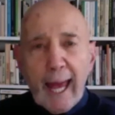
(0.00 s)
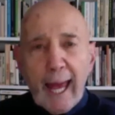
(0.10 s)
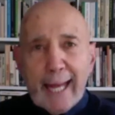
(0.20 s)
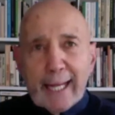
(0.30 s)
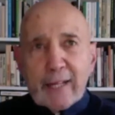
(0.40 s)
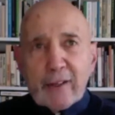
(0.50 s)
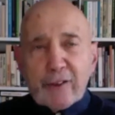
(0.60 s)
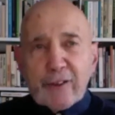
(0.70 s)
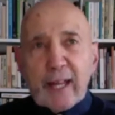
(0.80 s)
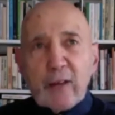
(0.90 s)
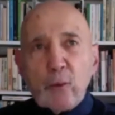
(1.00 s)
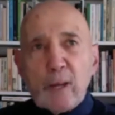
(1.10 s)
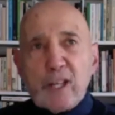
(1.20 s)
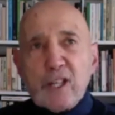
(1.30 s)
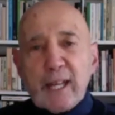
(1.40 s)
anything
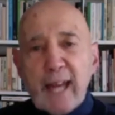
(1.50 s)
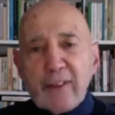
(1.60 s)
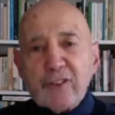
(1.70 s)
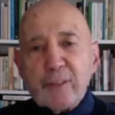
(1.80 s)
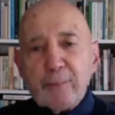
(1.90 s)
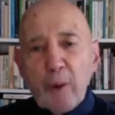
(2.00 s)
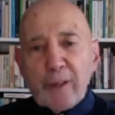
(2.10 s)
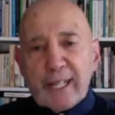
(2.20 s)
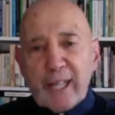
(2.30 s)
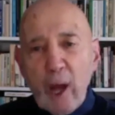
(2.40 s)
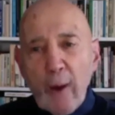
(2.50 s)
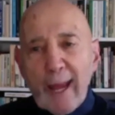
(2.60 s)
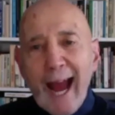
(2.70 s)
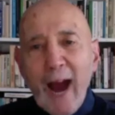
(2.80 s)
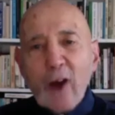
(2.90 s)
which gets the body
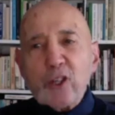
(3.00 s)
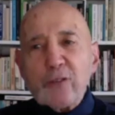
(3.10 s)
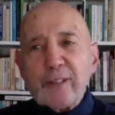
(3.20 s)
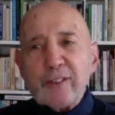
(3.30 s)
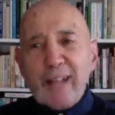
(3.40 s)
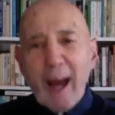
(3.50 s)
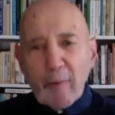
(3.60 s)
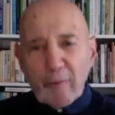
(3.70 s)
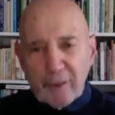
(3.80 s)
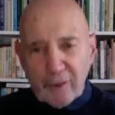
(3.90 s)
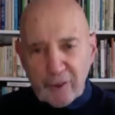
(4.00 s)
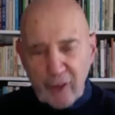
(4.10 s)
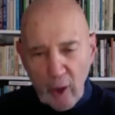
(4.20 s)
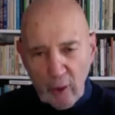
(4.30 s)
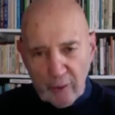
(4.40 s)
going out of its comfort
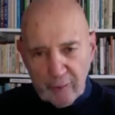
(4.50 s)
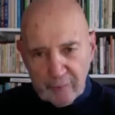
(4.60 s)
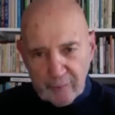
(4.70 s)
zone.